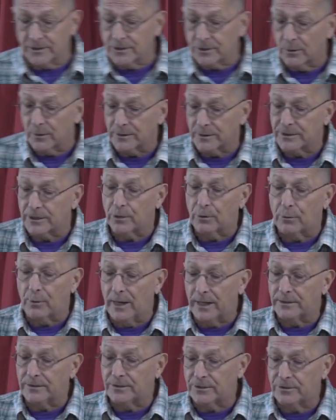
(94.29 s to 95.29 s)
So it's a
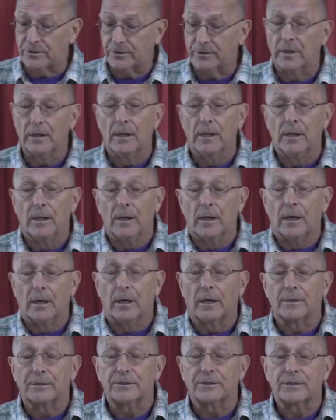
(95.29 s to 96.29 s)
great uh,